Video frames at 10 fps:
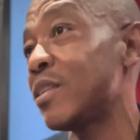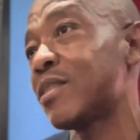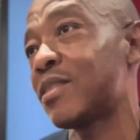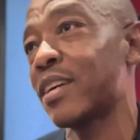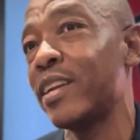
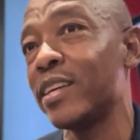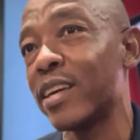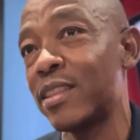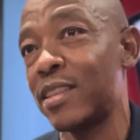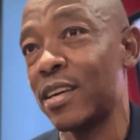necessarily
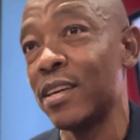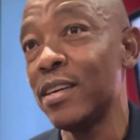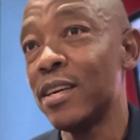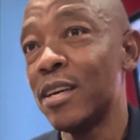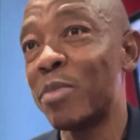get there.
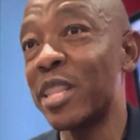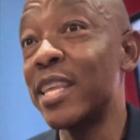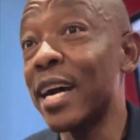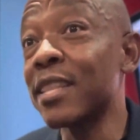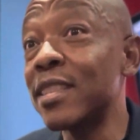But
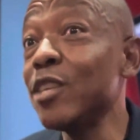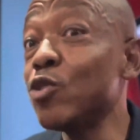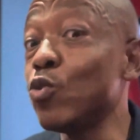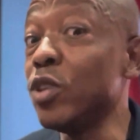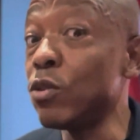there are
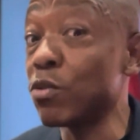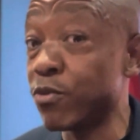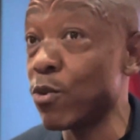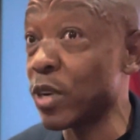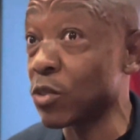things you need to
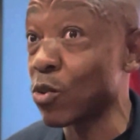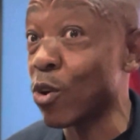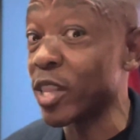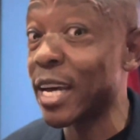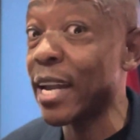focus
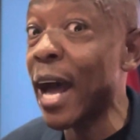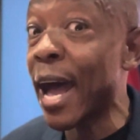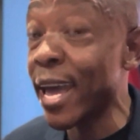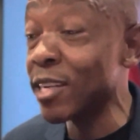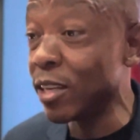on that
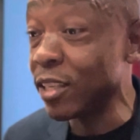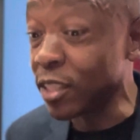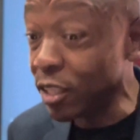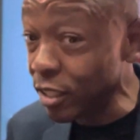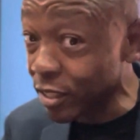are actually
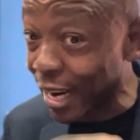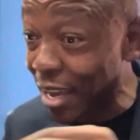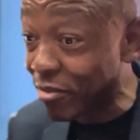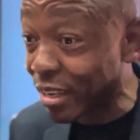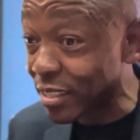key
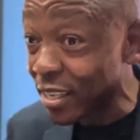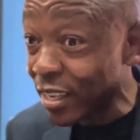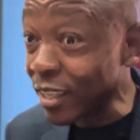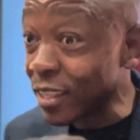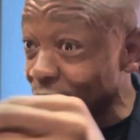drivers
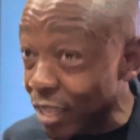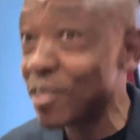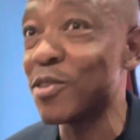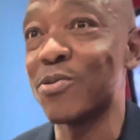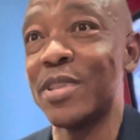in
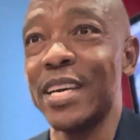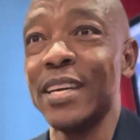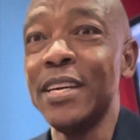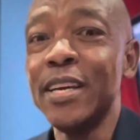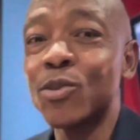getting you there.
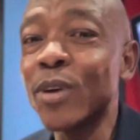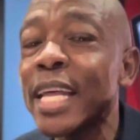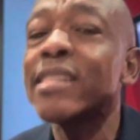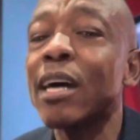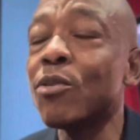So
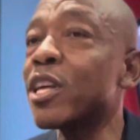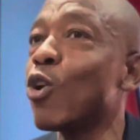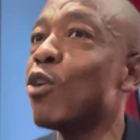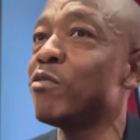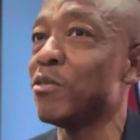that's how the
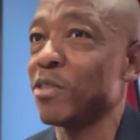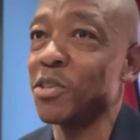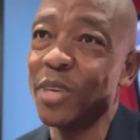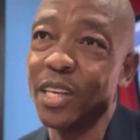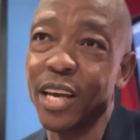law of
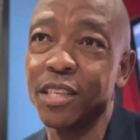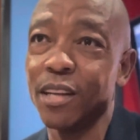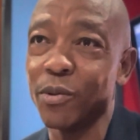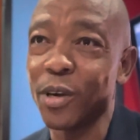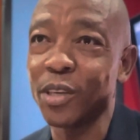investment
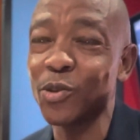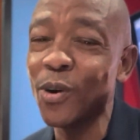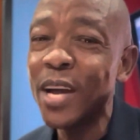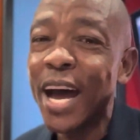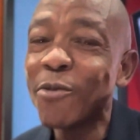actually works. So
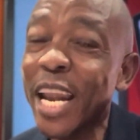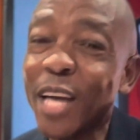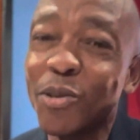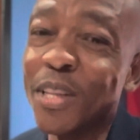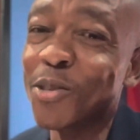when I
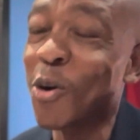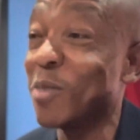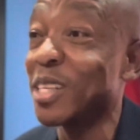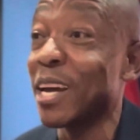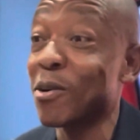saw this
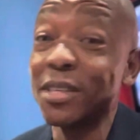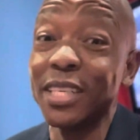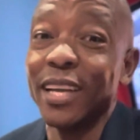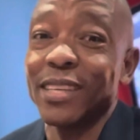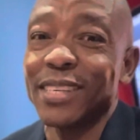comment, I got
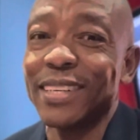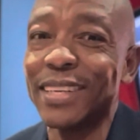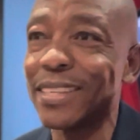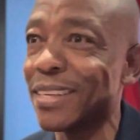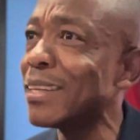really excited.
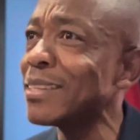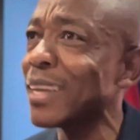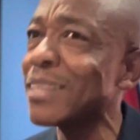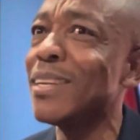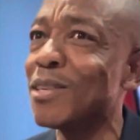I said, this
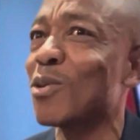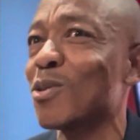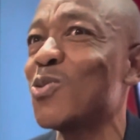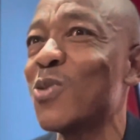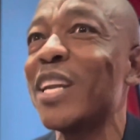actually
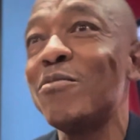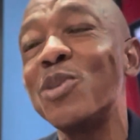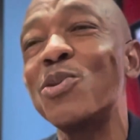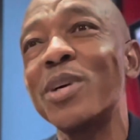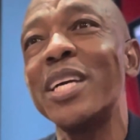talks to what I've
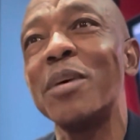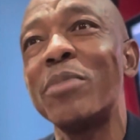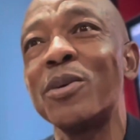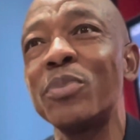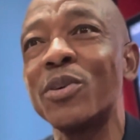been talking
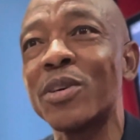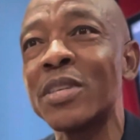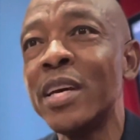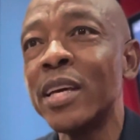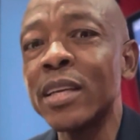about, because
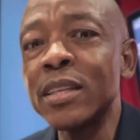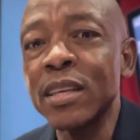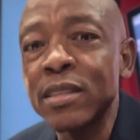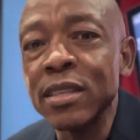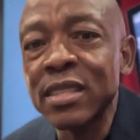
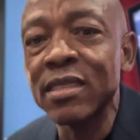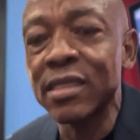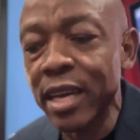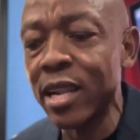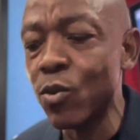it's
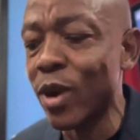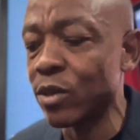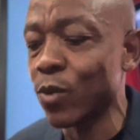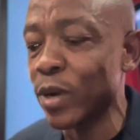exactly what